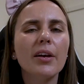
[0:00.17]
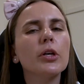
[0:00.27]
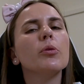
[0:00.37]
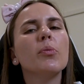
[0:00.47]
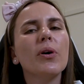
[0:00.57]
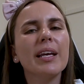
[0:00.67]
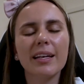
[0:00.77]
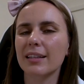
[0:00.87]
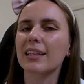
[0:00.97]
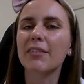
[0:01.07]
Good morning,
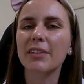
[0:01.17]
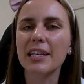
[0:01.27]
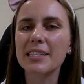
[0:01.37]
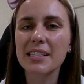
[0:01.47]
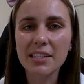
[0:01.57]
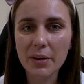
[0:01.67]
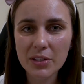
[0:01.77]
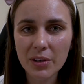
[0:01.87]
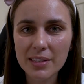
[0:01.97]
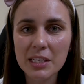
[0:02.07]
lovelies.
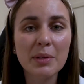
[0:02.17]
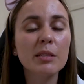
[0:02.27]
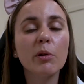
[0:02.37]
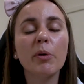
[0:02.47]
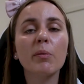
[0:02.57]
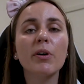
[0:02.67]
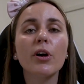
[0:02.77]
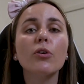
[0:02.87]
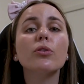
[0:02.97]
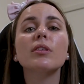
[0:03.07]
ZoëTwoDots here with some more Pokemon
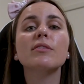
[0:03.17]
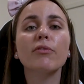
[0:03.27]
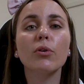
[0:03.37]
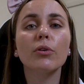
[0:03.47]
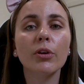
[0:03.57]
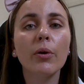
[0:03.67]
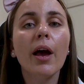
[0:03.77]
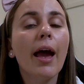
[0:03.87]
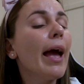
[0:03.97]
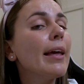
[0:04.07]
Go goodness for you,
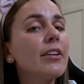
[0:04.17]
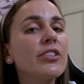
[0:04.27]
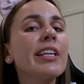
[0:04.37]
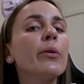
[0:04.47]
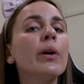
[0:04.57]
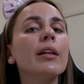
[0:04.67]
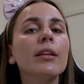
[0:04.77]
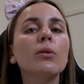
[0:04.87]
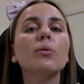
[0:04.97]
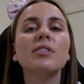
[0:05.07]
and just a quick
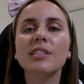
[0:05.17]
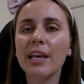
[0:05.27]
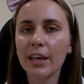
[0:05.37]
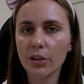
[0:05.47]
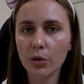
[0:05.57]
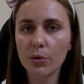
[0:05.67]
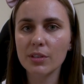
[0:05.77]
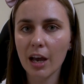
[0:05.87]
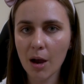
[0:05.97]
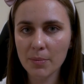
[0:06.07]
little sneaky
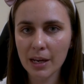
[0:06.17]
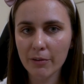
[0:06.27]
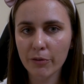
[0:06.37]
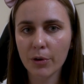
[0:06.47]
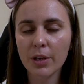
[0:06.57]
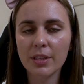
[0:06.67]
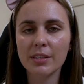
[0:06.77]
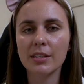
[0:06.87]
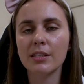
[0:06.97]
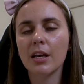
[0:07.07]
news update for you.
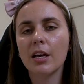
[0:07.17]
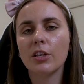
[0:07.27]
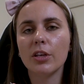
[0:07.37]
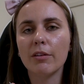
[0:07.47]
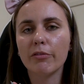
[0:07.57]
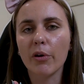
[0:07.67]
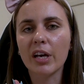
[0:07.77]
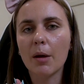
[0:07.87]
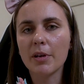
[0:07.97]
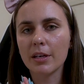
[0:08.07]
This is info
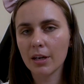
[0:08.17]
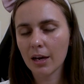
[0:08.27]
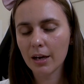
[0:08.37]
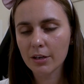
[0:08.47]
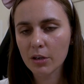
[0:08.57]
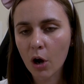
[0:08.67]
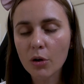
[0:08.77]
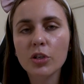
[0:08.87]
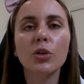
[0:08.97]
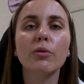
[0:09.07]
coming
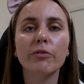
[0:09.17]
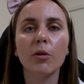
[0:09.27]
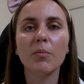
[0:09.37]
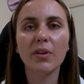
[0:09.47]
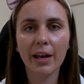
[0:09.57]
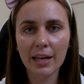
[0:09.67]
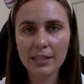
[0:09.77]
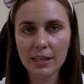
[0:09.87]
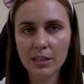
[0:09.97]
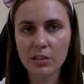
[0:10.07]
hot to you from
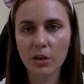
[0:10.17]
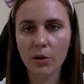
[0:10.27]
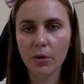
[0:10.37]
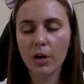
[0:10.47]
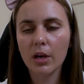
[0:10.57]
Niantic, so